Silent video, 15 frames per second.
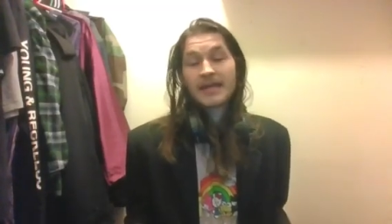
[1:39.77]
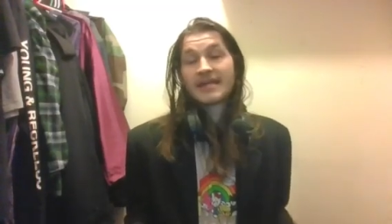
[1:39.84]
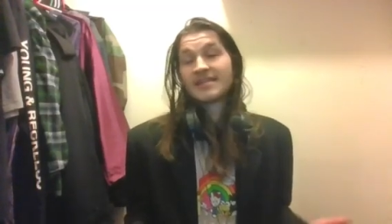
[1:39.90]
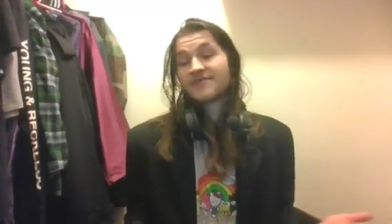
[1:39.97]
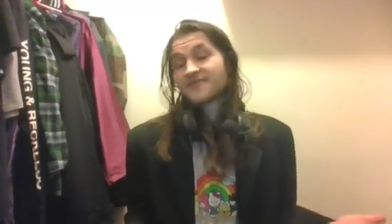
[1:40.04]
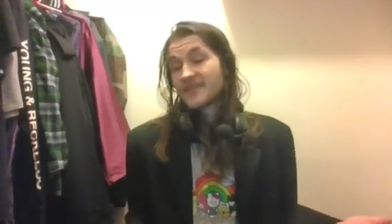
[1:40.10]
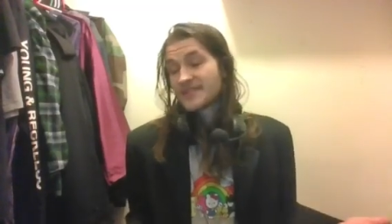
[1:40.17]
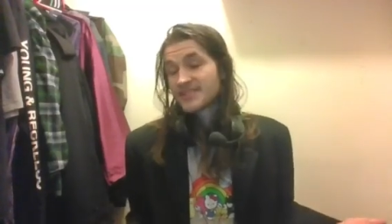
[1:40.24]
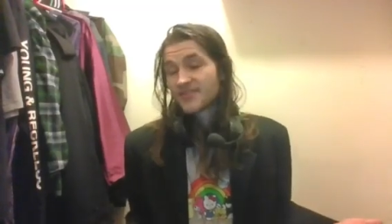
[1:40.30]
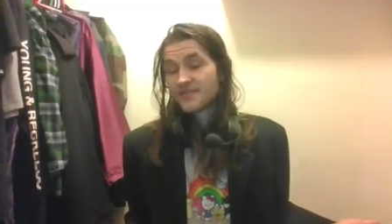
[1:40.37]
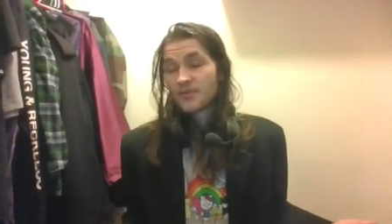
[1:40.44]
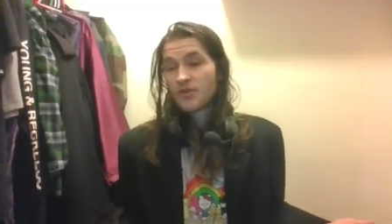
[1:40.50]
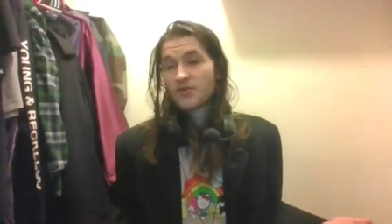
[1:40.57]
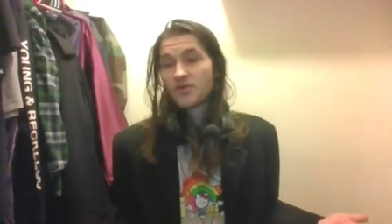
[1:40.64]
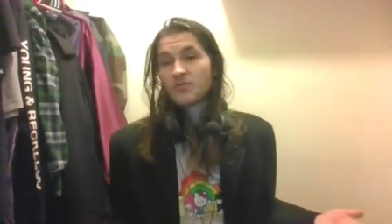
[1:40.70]
A
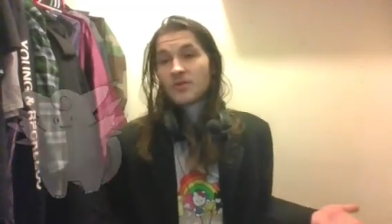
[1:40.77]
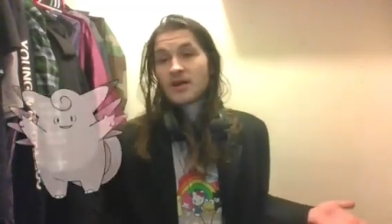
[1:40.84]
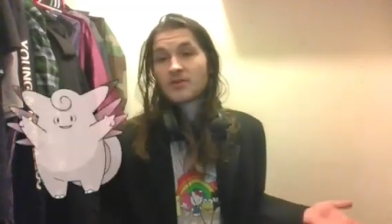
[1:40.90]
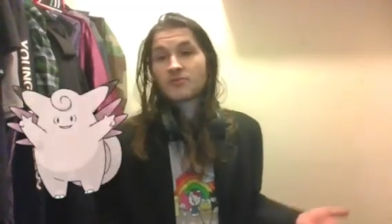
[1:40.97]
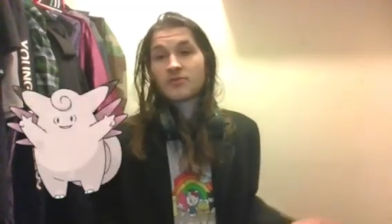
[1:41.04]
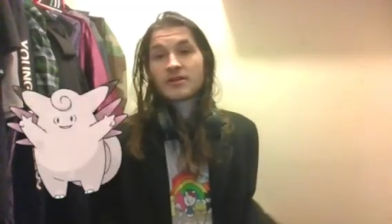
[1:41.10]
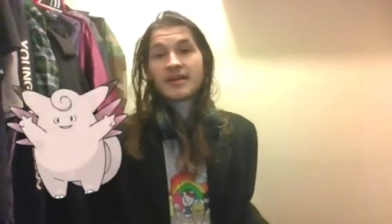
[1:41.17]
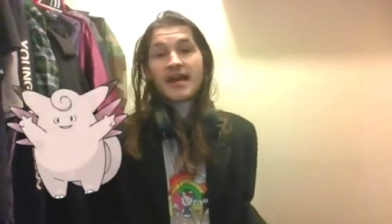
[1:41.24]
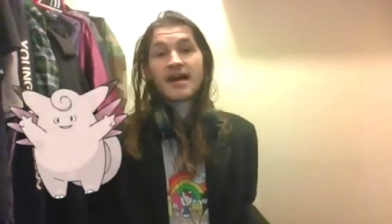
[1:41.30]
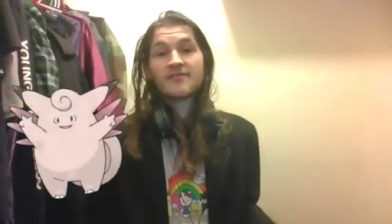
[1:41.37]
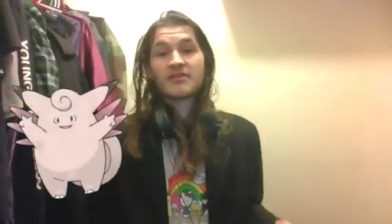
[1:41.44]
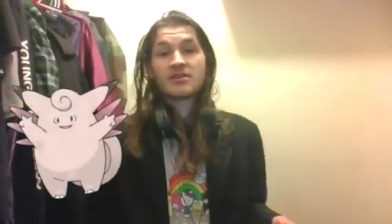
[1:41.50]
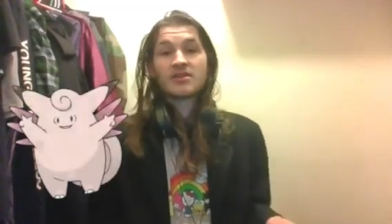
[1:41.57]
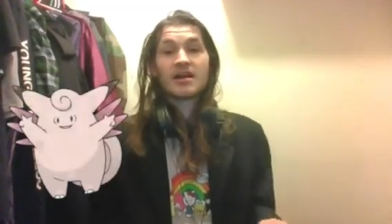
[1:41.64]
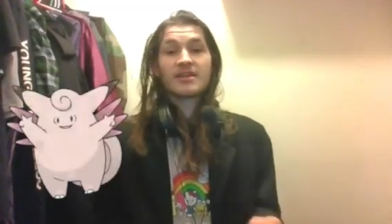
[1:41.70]
defensive Pokemon would
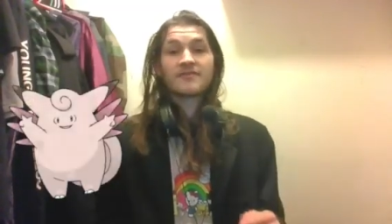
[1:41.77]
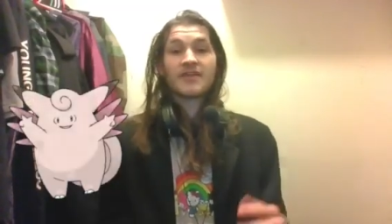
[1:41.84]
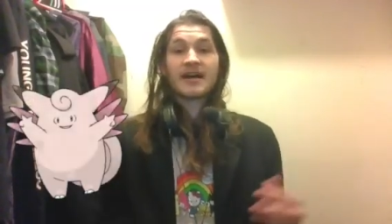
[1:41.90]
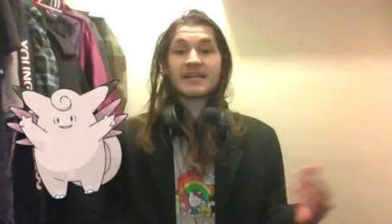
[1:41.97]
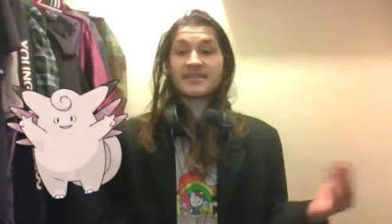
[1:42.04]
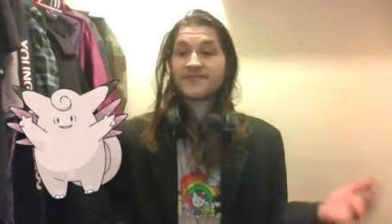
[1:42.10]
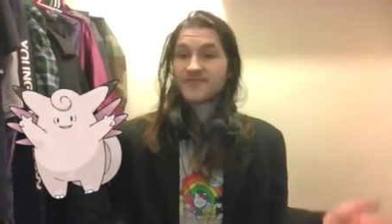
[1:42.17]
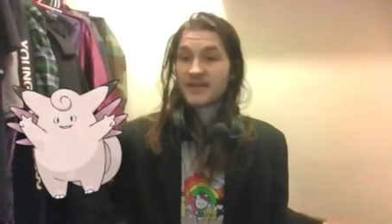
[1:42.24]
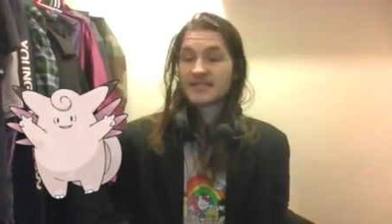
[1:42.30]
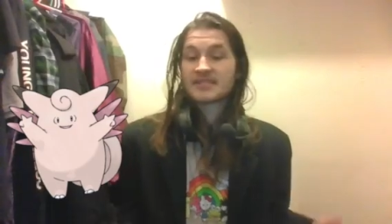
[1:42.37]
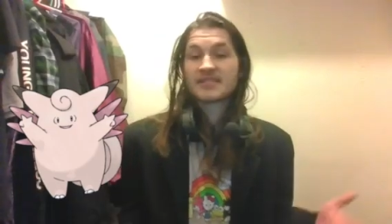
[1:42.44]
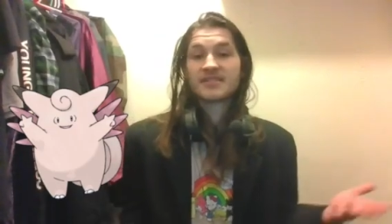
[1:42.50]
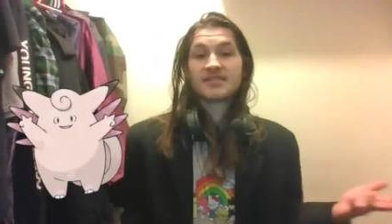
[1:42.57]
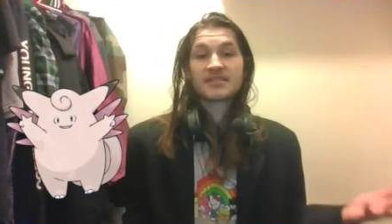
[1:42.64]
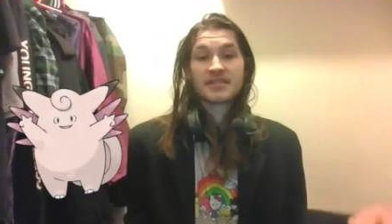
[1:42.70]
have a lot of high
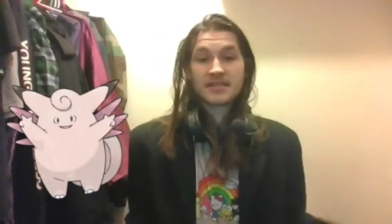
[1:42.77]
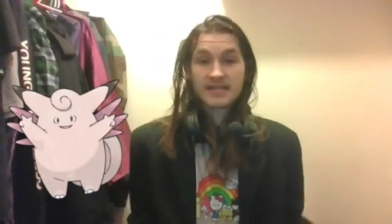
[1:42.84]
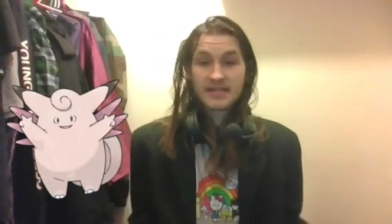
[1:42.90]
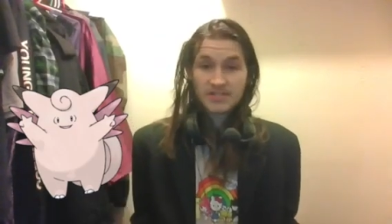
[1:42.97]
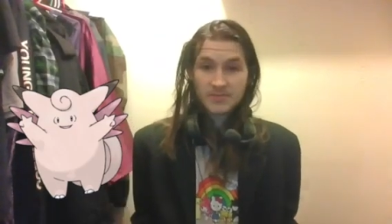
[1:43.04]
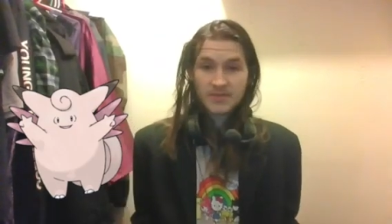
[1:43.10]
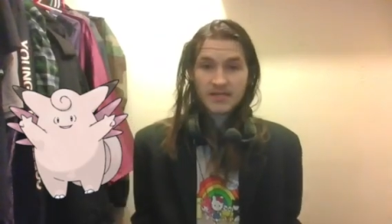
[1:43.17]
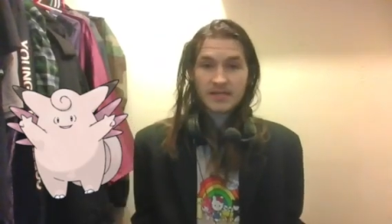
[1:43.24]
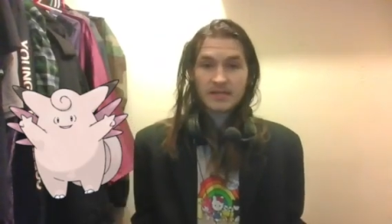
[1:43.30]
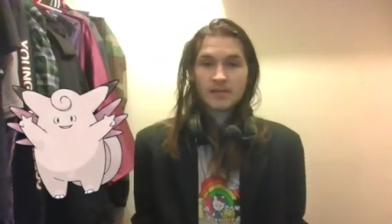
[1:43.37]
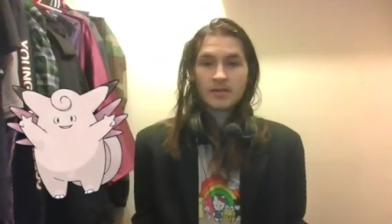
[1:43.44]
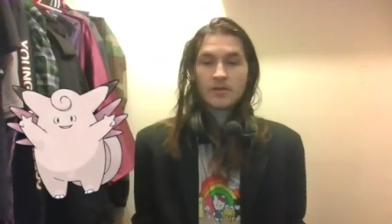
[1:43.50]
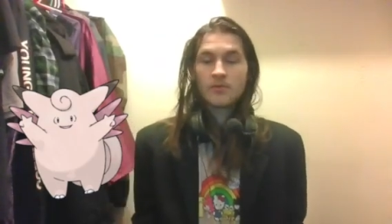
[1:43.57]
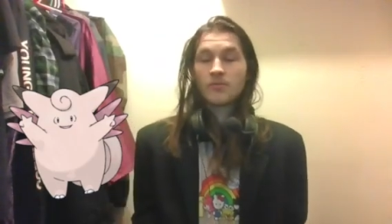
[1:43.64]
defenses and HP,